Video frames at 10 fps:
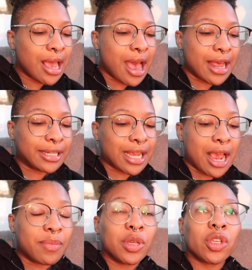And
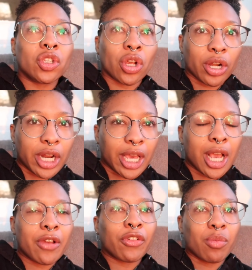I'm
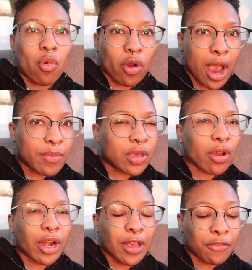yearning for more. I'm
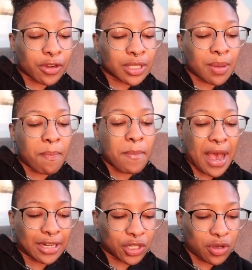yearning for some
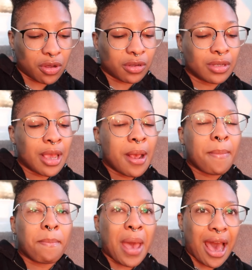magical
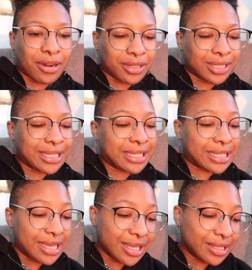battle
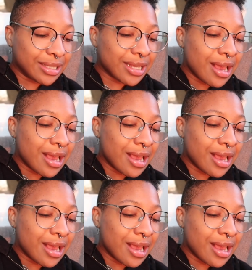scenes.